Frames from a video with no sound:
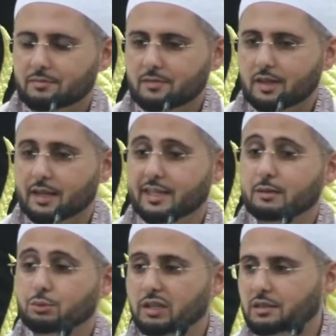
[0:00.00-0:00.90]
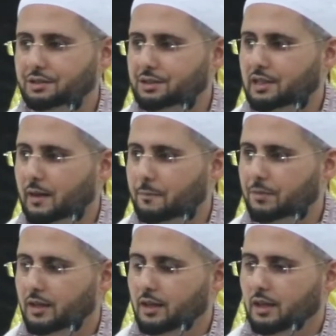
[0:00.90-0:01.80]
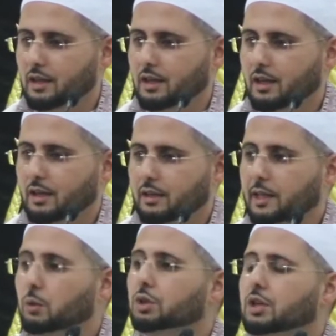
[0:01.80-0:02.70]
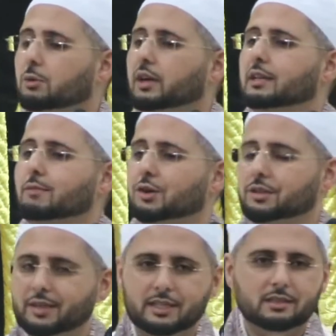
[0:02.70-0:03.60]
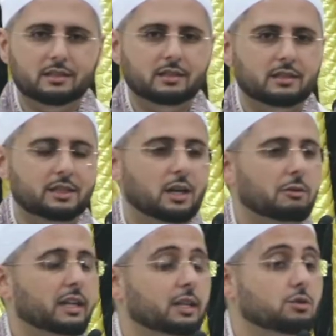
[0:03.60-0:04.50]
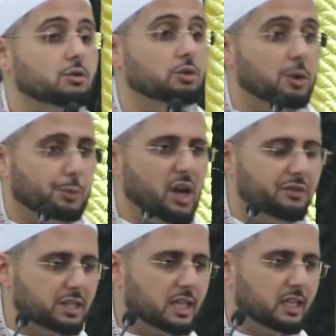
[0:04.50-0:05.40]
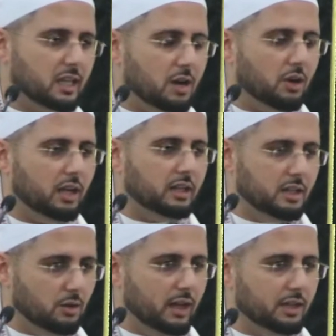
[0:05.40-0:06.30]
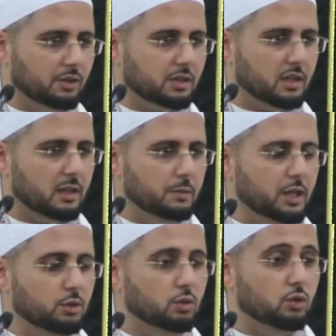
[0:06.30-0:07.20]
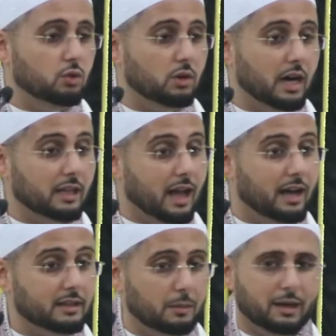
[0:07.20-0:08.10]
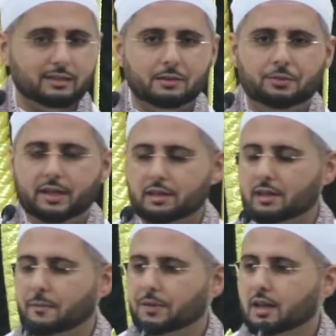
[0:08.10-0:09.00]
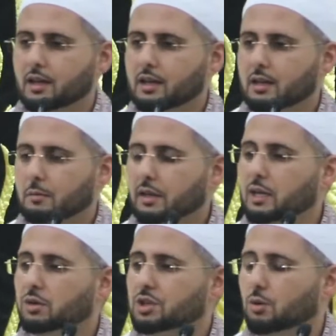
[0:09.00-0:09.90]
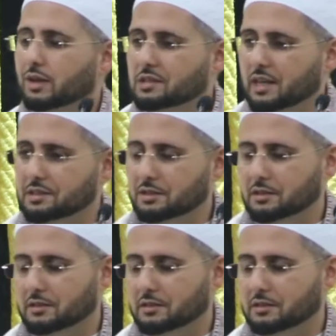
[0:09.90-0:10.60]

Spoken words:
He embraces Islam. He was already motivated. He already knew the Prophet sallallahu alayhi wa sallam. He knew a lot about the faith, but he was always hesitant.